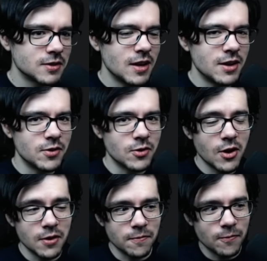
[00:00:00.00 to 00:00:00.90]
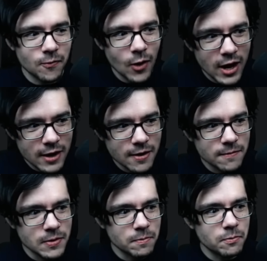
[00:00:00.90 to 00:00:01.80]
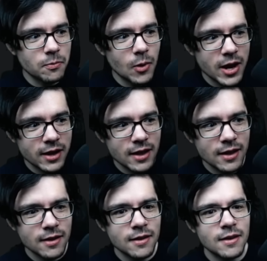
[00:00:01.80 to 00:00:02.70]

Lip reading: and you're not afraid of it breaking,